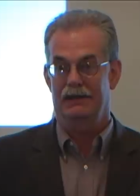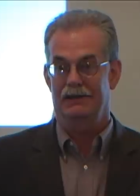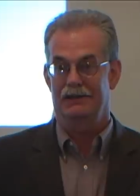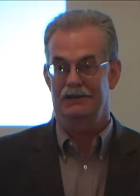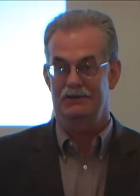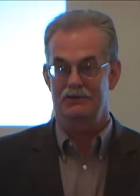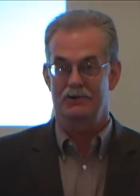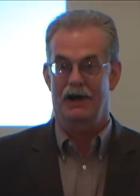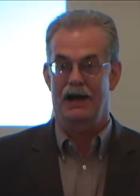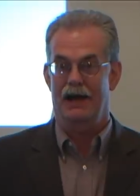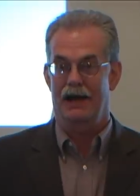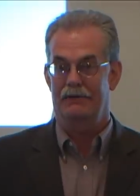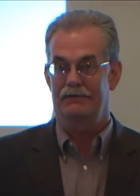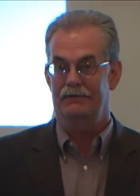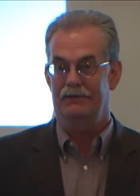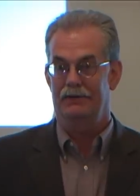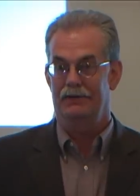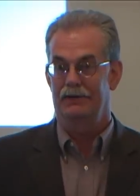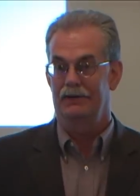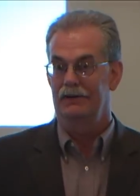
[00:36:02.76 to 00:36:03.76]
in the
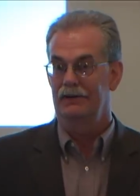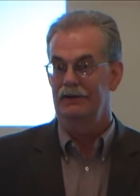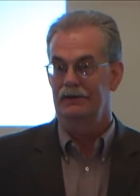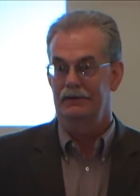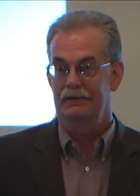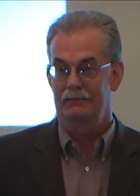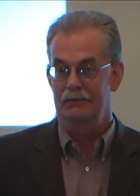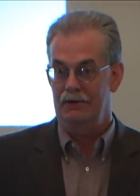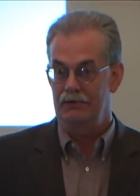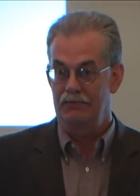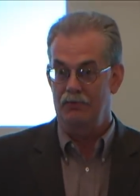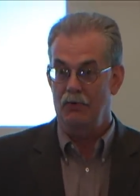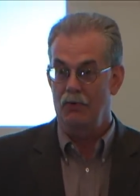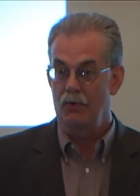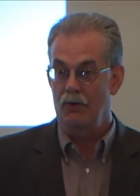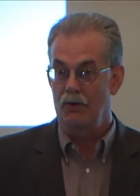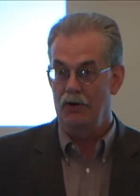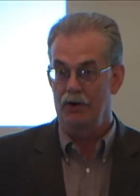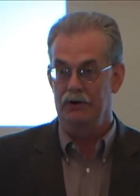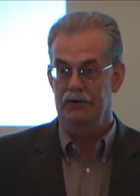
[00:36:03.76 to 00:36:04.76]
draft
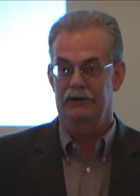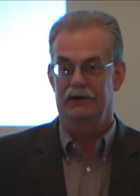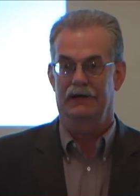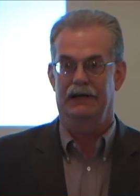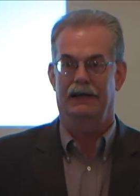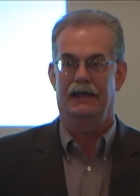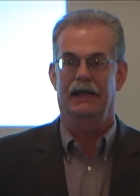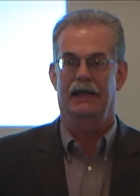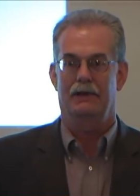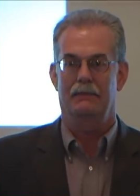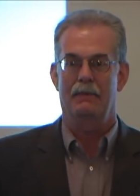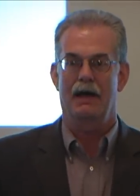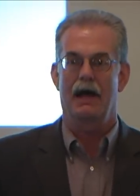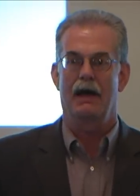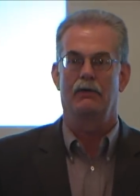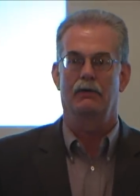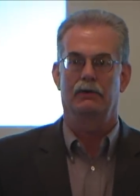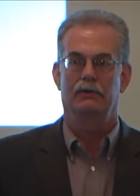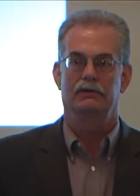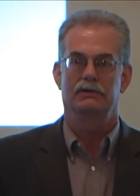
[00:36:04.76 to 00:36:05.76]
before it came
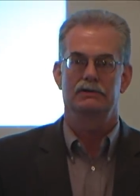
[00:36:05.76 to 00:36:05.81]
out.